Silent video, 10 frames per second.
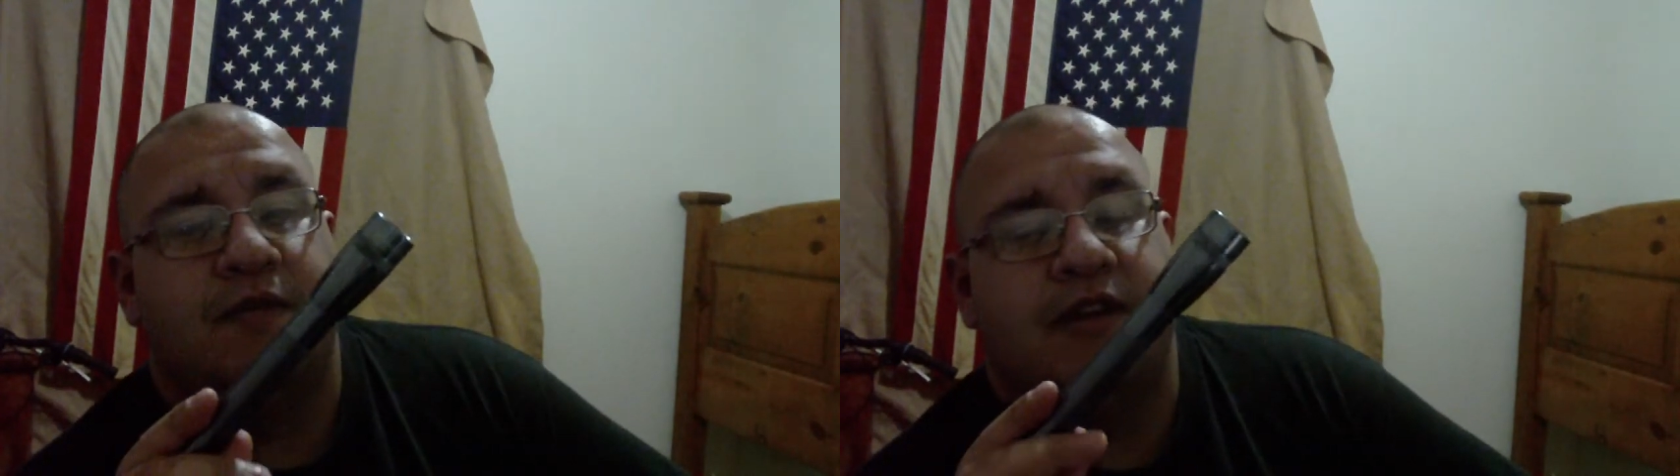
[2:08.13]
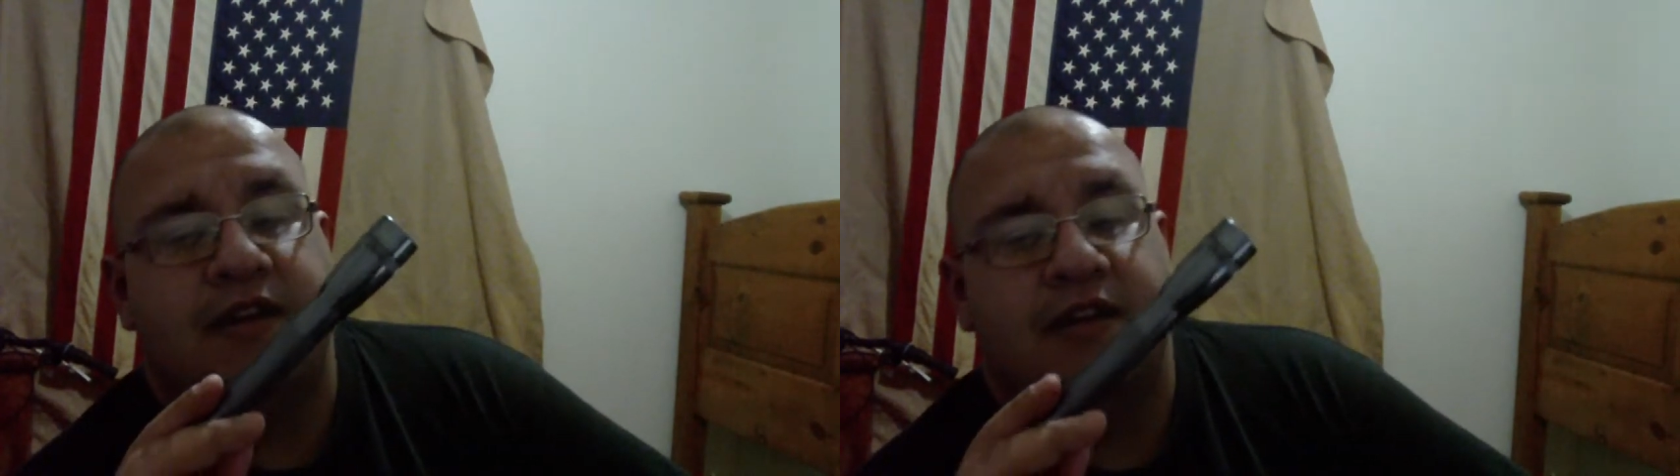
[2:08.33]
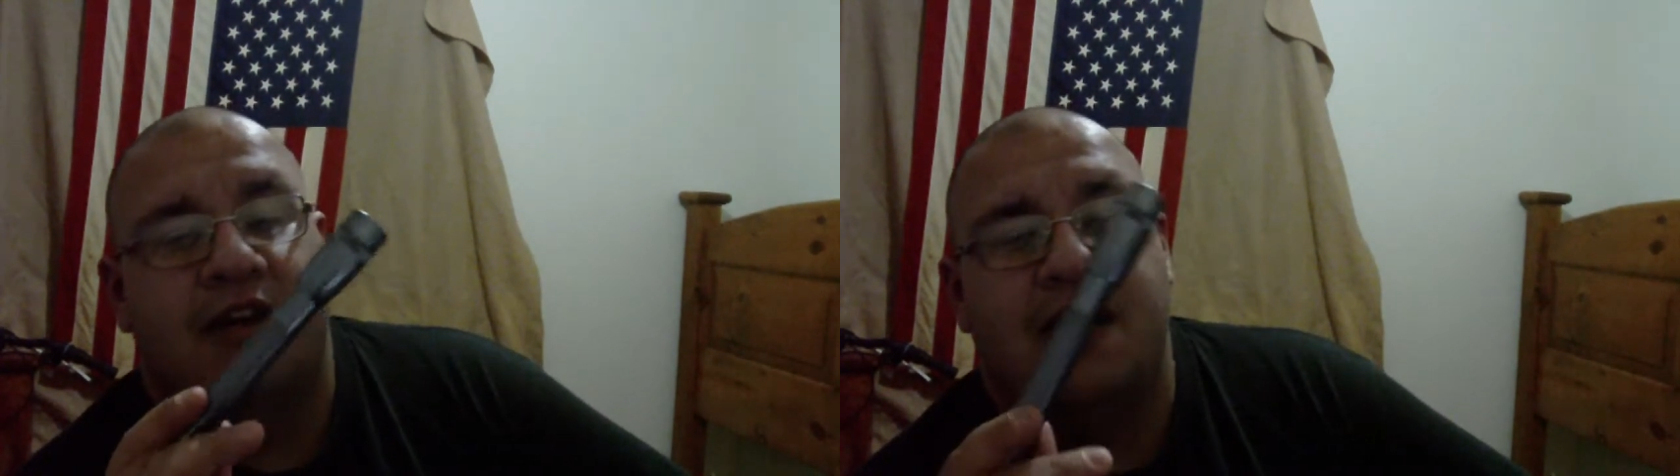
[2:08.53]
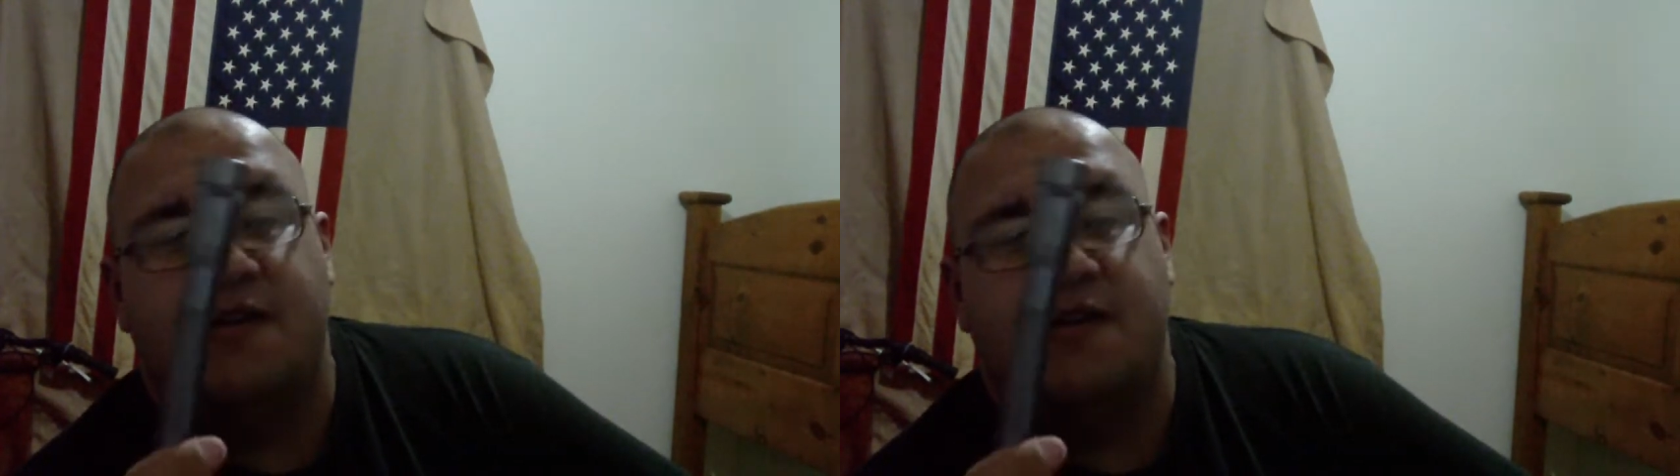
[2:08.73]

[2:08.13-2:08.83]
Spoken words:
when I